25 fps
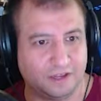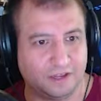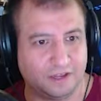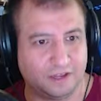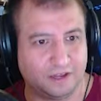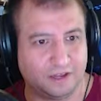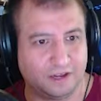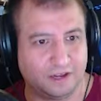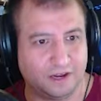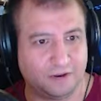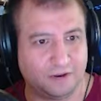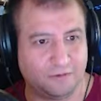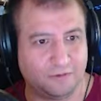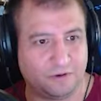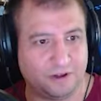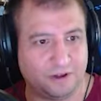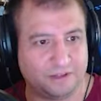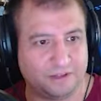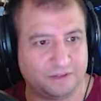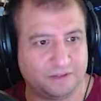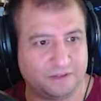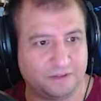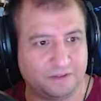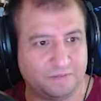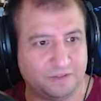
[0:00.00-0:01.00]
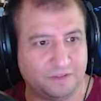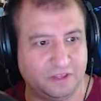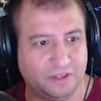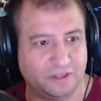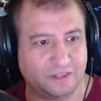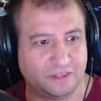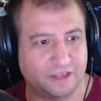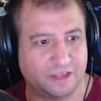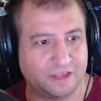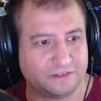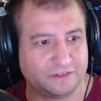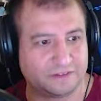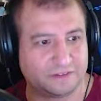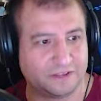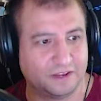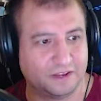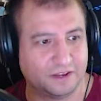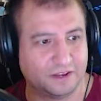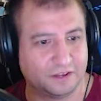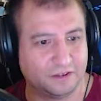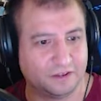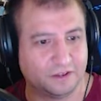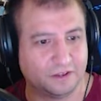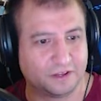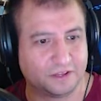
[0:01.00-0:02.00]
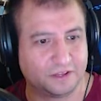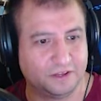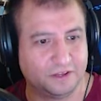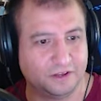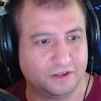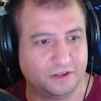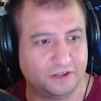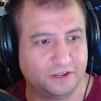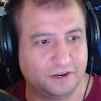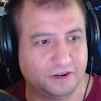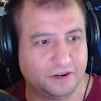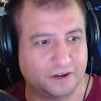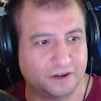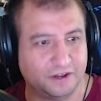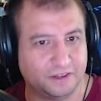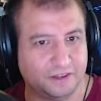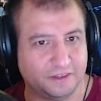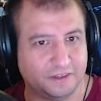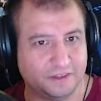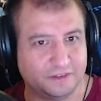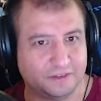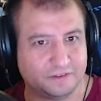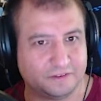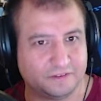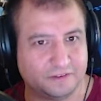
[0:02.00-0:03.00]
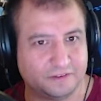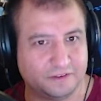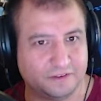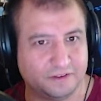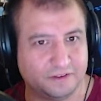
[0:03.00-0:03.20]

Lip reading: I want something that's gonna look good on this.